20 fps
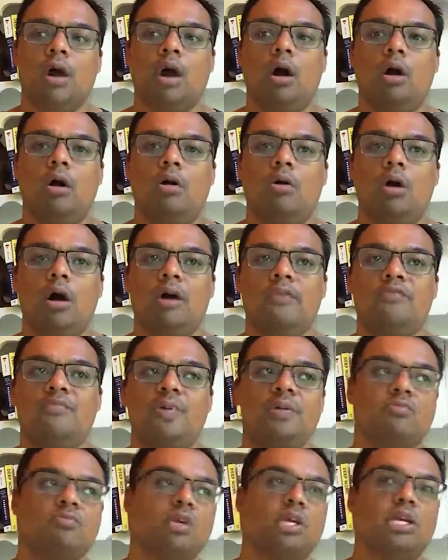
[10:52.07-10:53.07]
Oh, I've
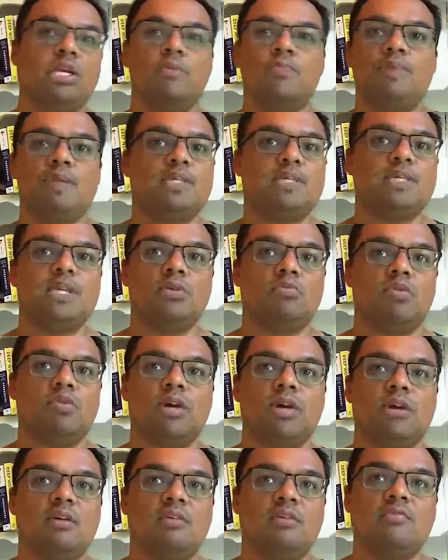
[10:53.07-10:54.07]
been really busy
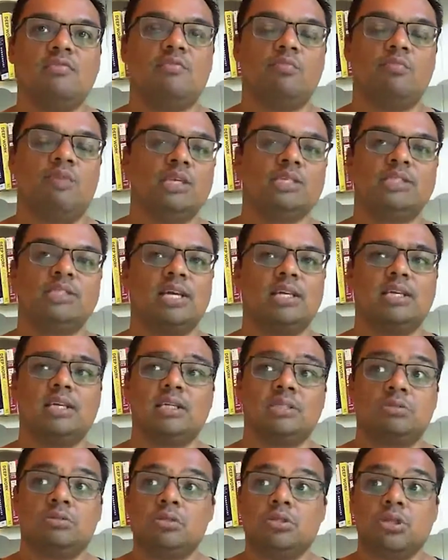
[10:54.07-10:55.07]
with my studies.
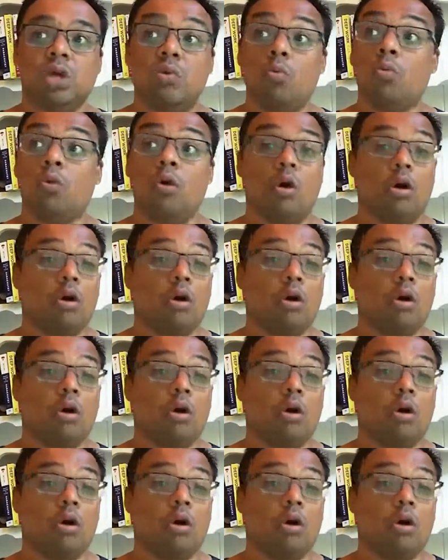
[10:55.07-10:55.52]
So what?